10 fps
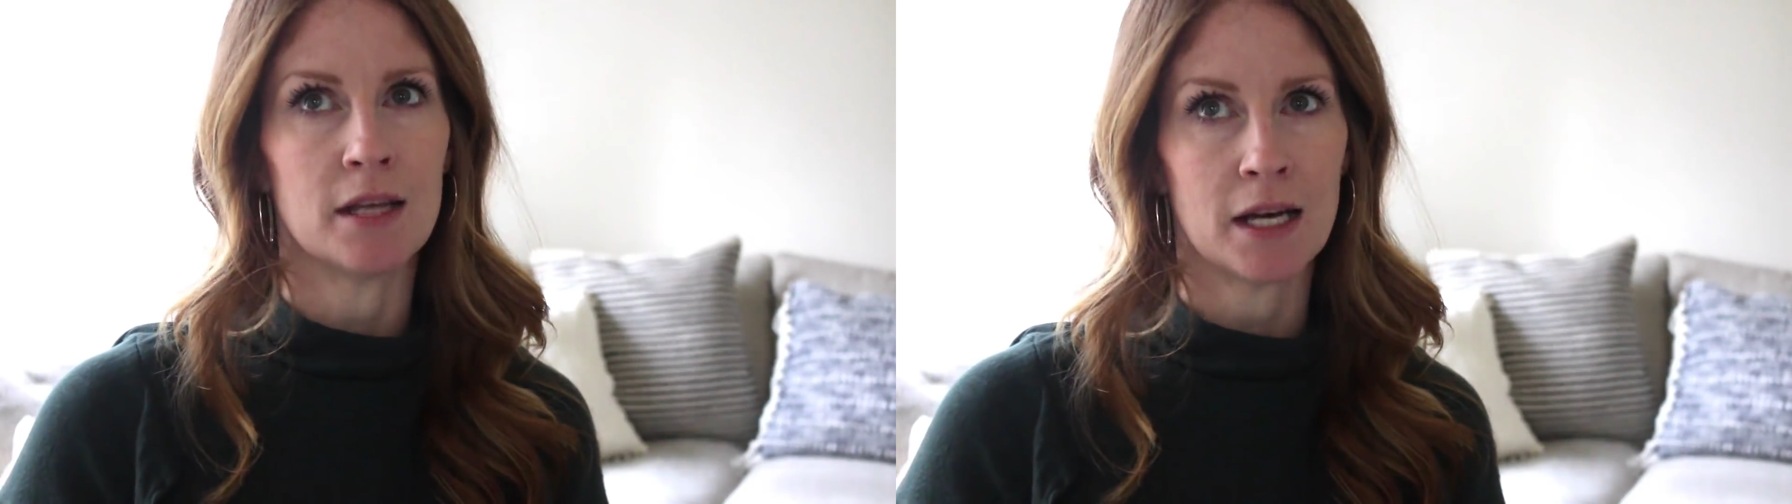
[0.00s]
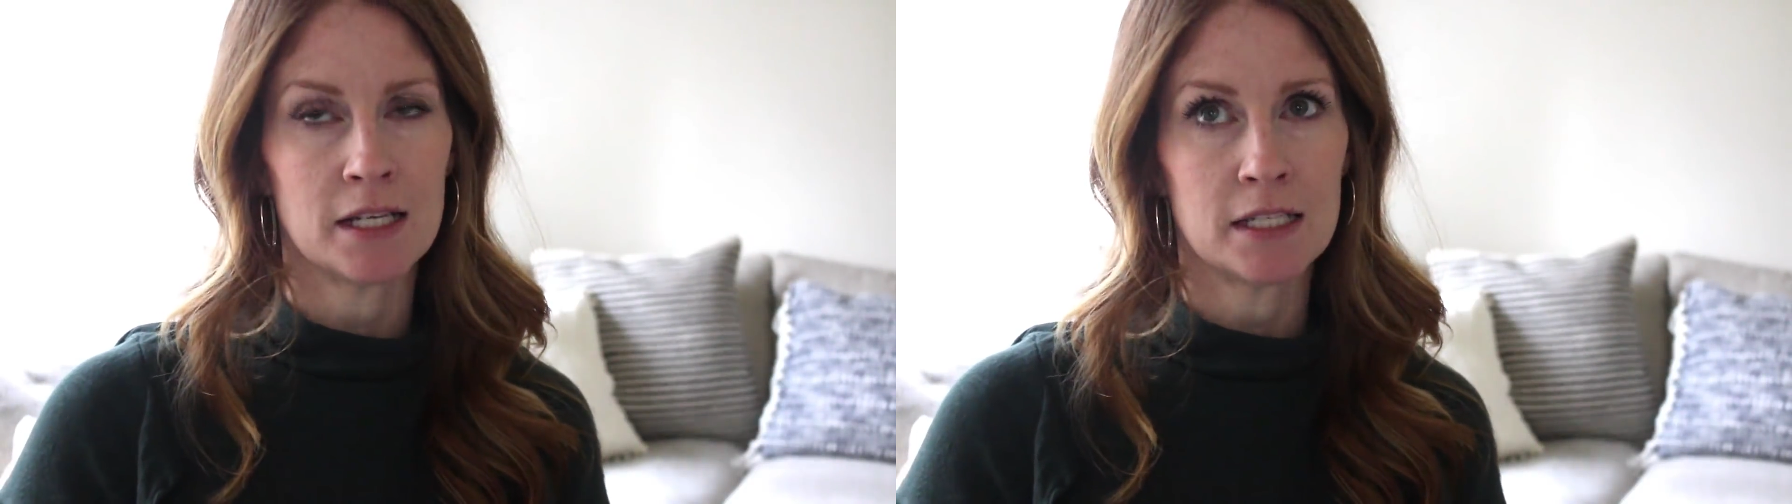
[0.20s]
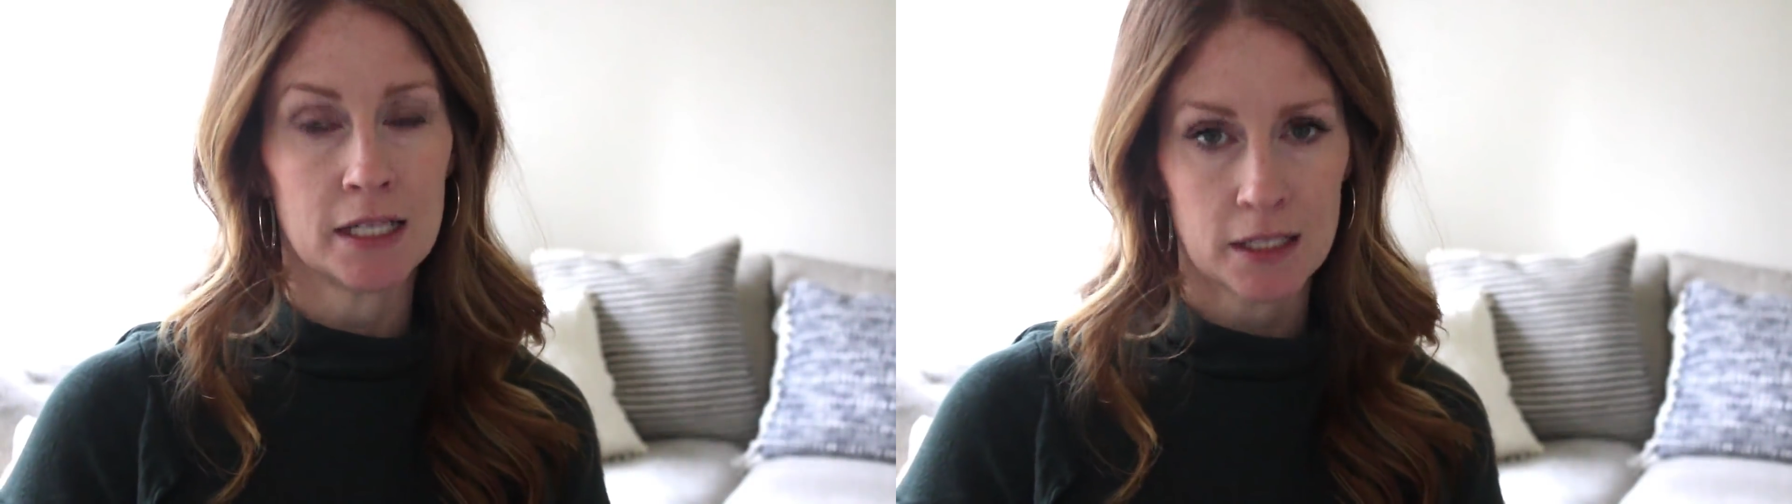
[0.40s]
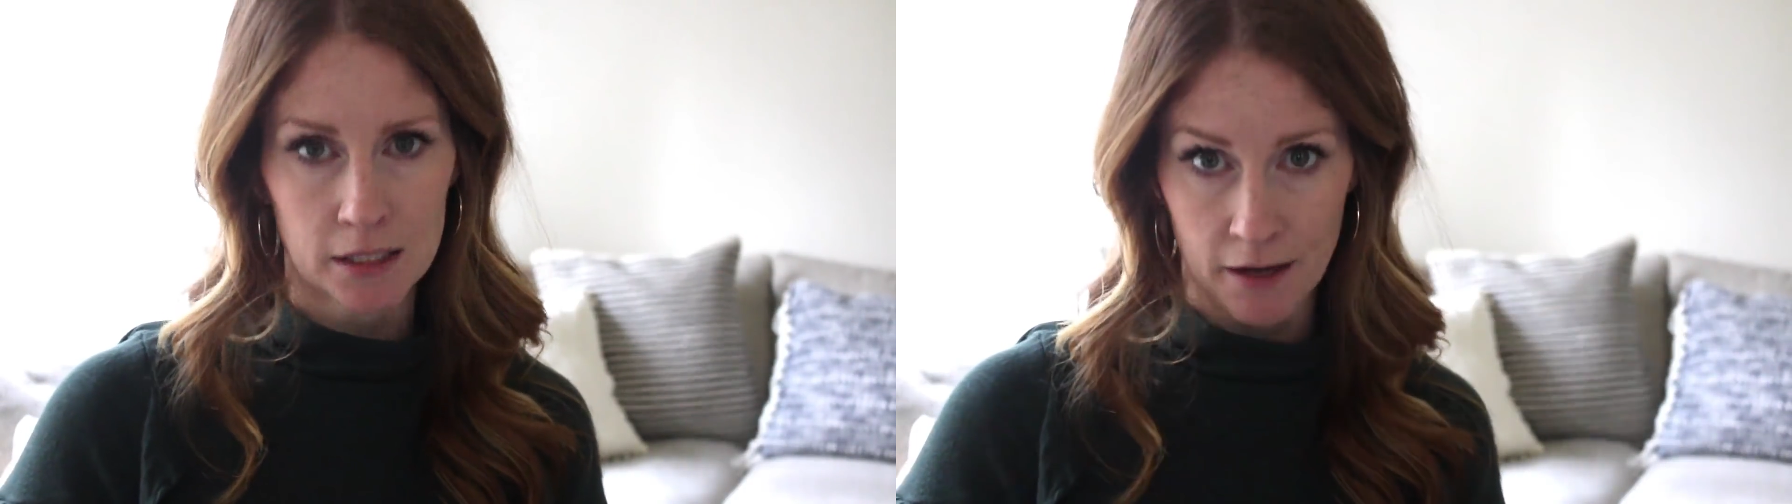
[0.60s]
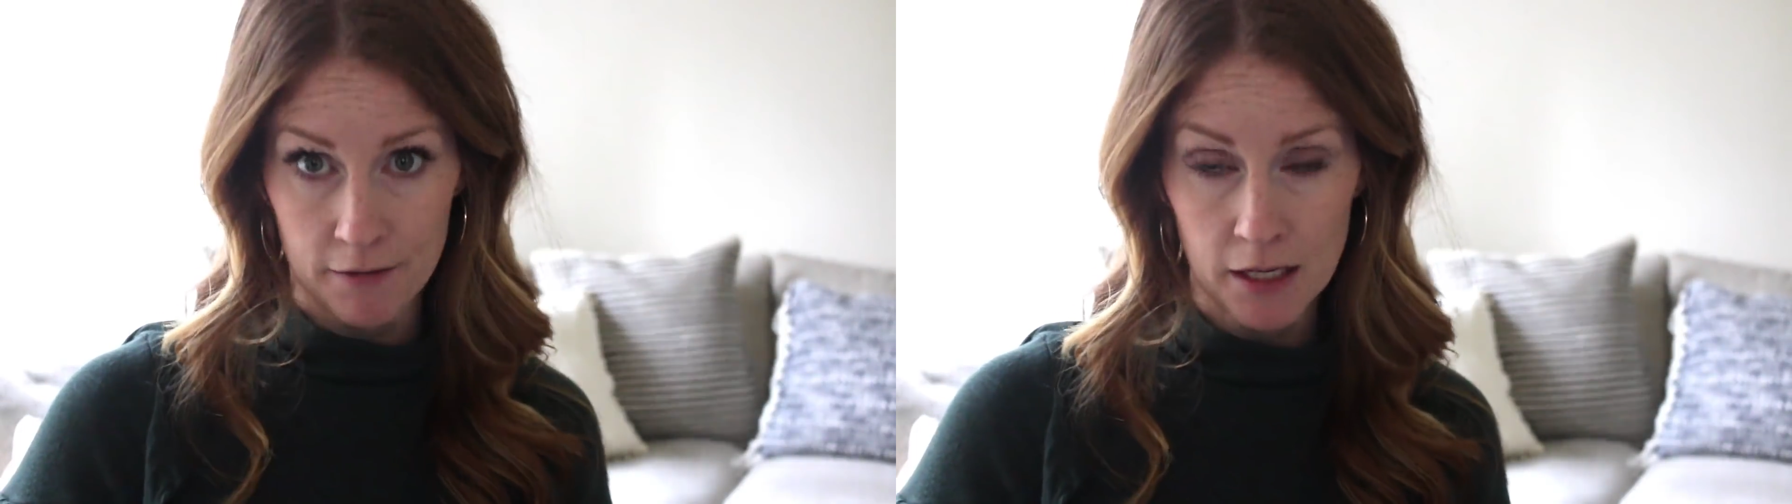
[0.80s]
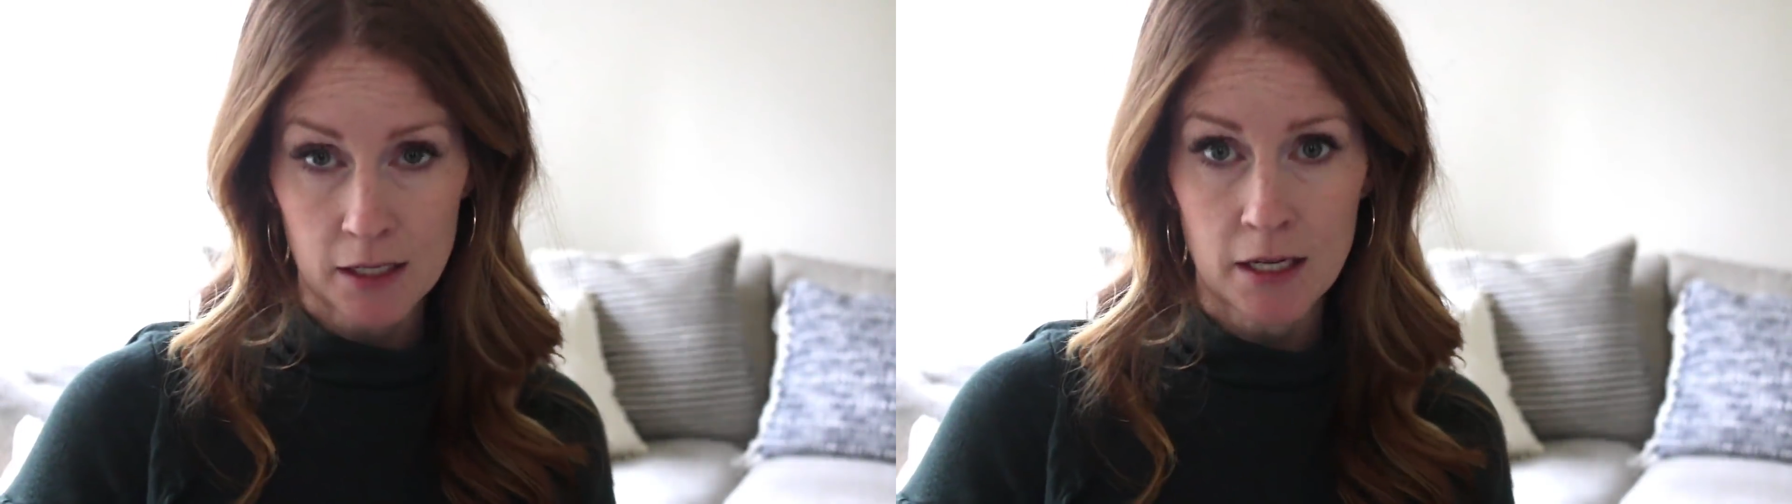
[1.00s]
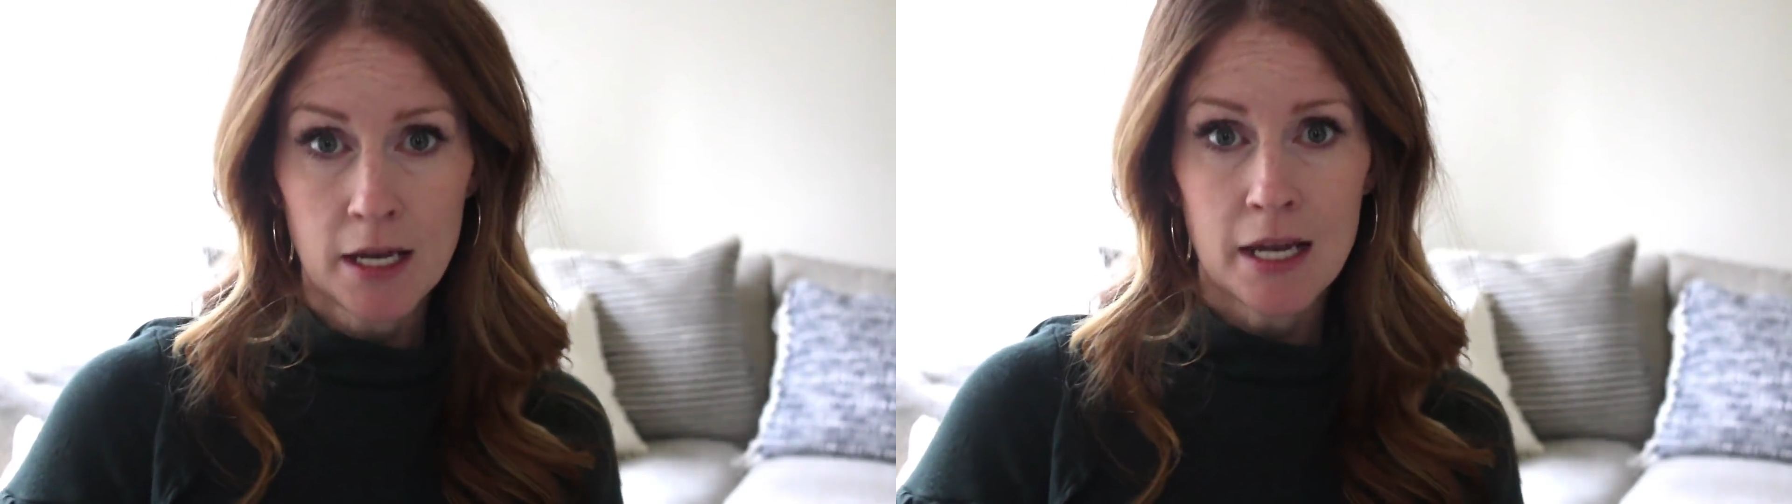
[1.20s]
that I didn't love it